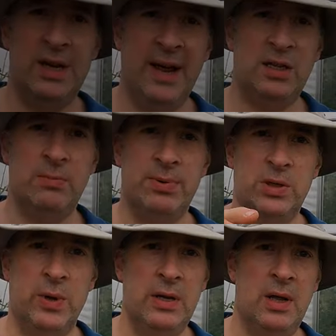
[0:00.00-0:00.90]
connection
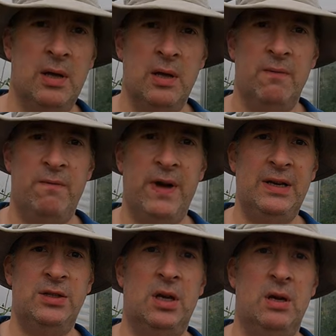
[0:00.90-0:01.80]
between the
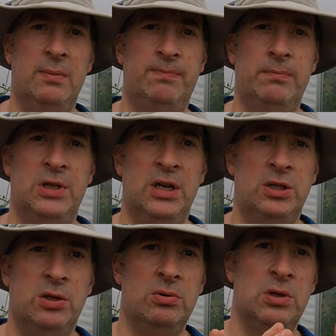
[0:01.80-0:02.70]
vascular
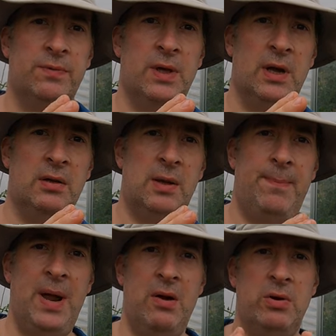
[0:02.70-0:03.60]
tissues of the
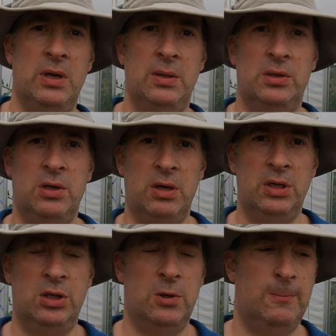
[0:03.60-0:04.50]
parent and the
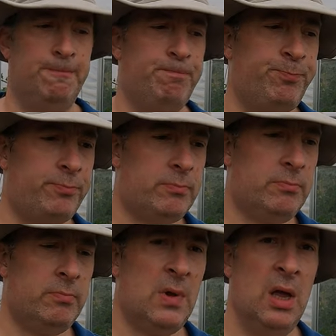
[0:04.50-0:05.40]
side shoot,
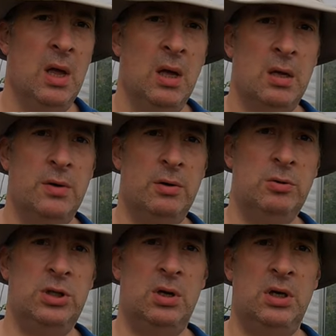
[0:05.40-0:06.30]

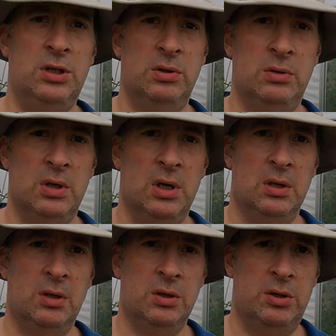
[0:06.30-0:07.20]
those side shoots
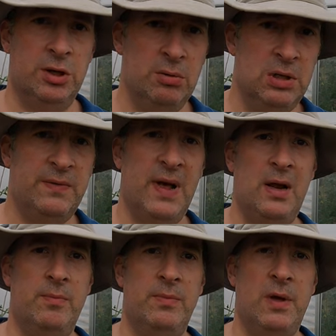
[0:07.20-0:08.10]
do
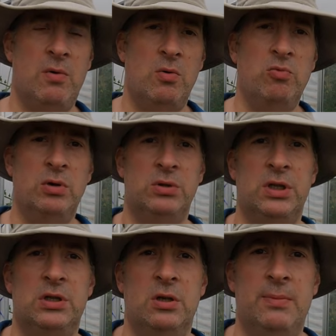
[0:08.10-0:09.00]
develop their own root
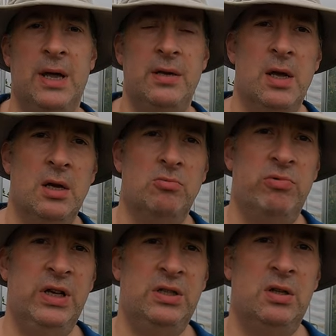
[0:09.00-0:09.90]
system, and
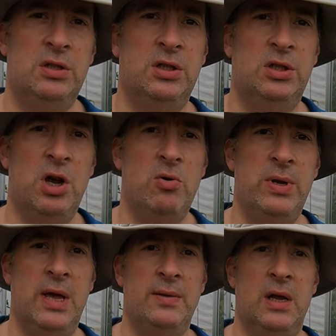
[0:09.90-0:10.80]
research has
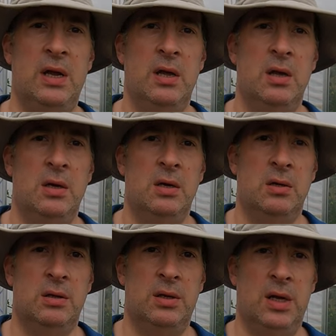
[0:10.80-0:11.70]
shown that
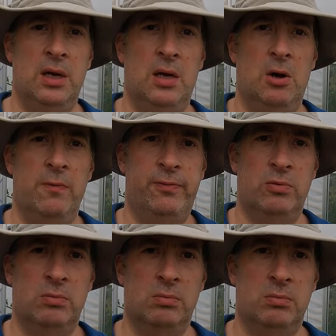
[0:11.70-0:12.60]
the
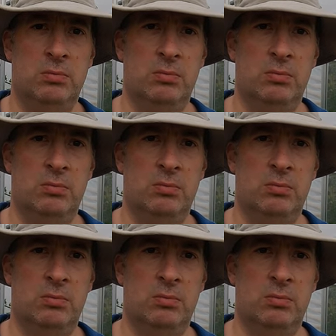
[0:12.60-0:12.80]
overall